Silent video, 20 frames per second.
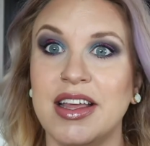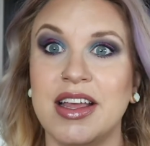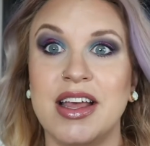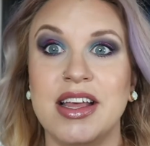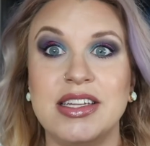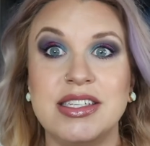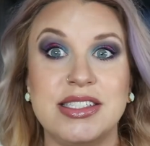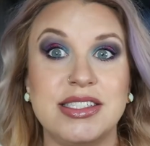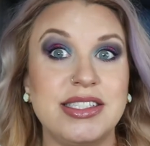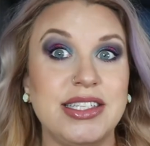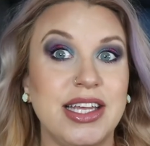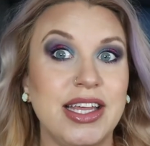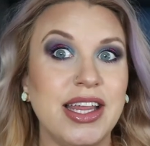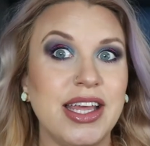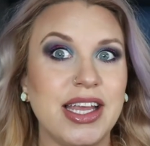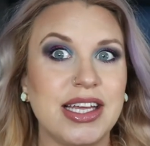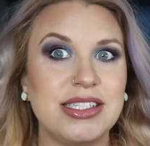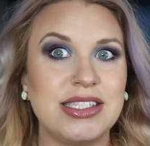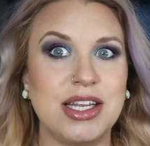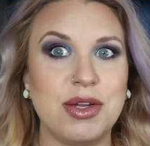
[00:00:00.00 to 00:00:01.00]
See,
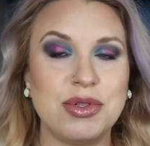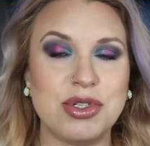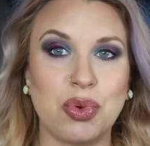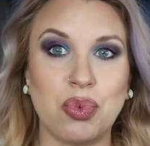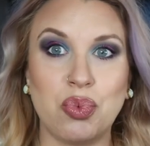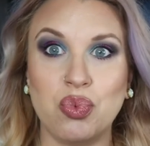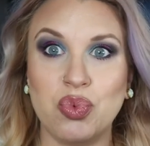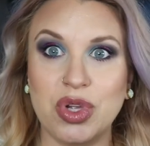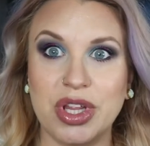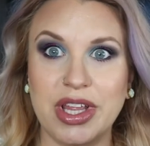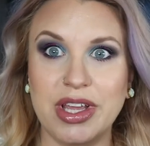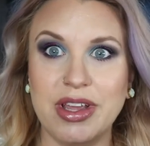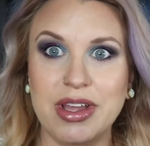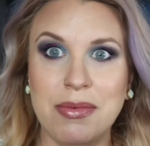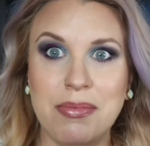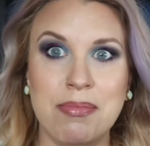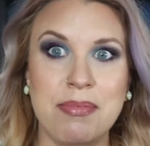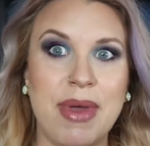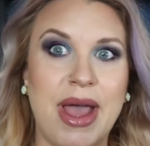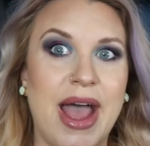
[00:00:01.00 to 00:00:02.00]
like I said, it was a really good
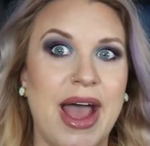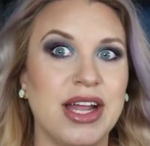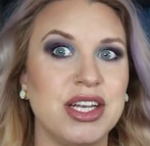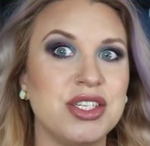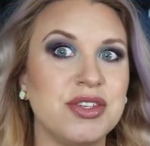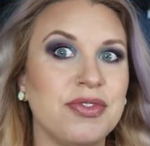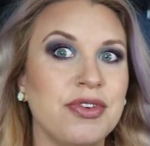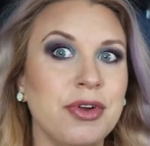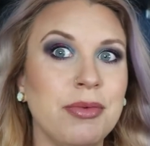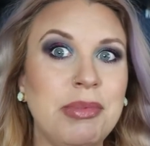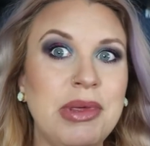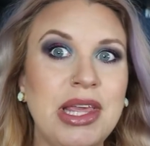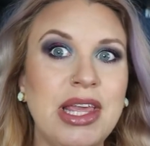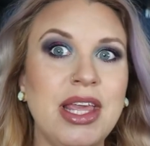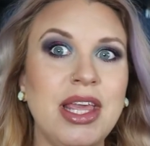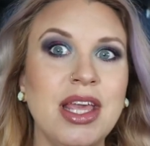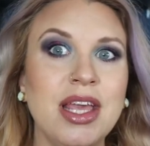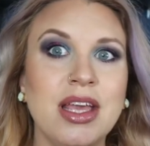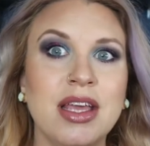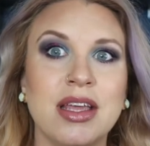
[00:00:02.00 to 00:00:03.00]
match for
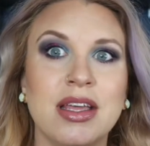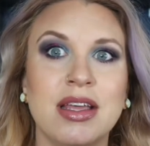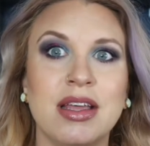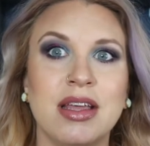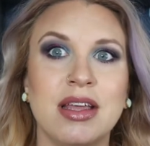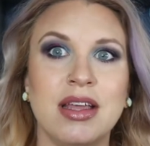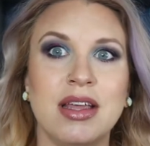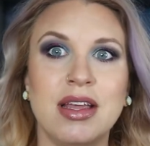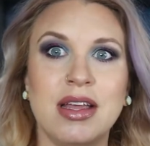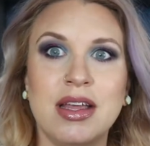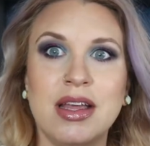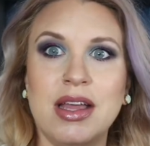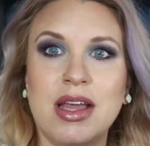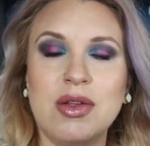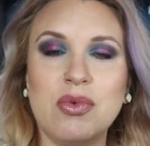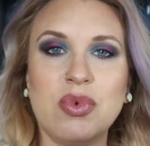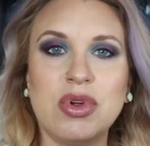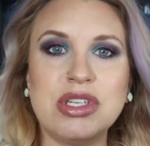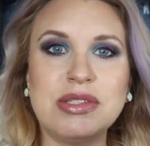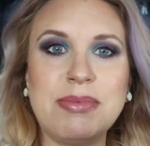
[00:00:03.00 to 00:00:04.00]
me.
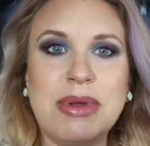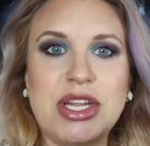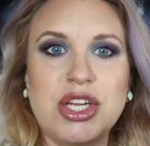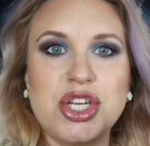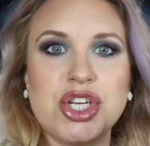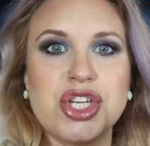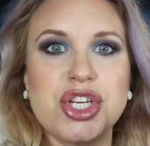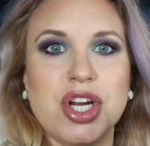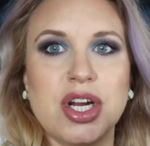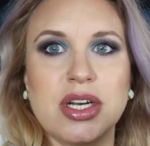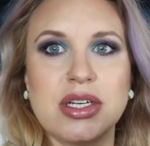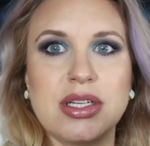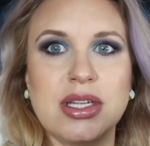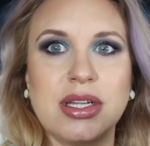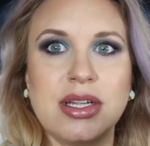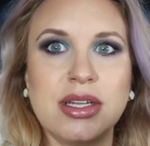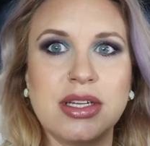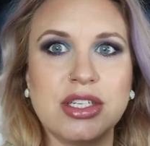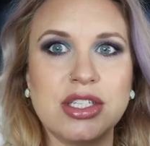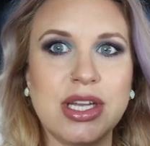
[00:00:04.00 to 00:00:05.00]
And where's my shirt?
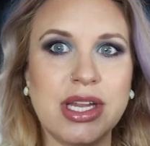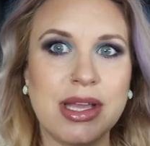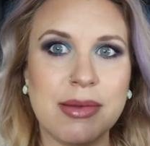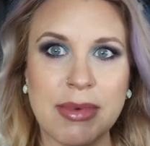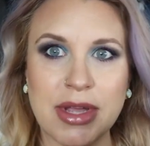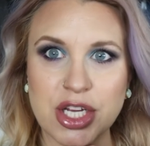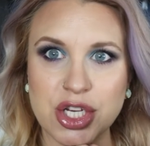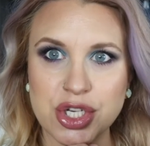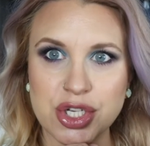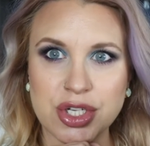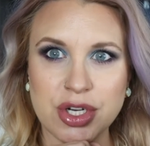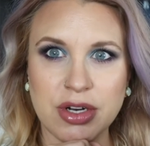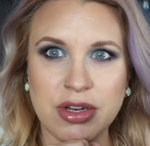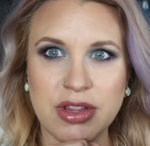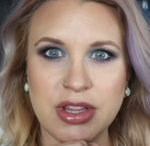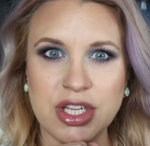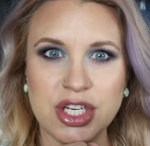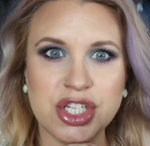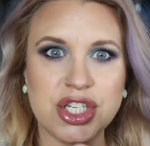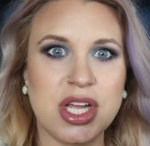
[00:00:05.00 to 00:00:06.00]
Should I get my shirt
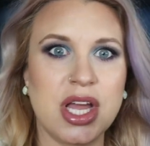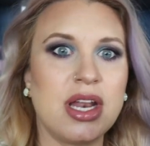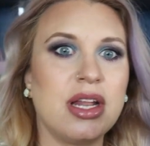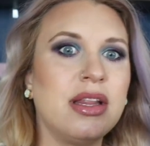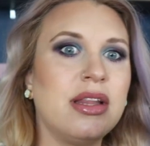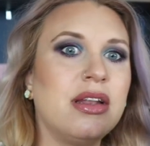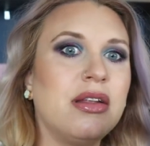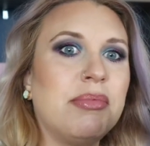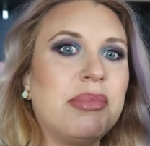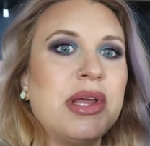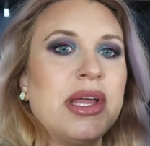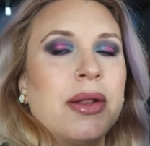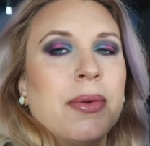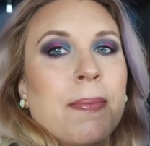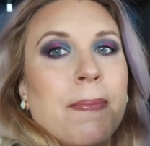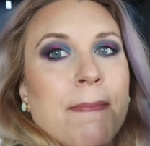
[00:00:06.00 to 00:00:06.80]
in the shot a little bit?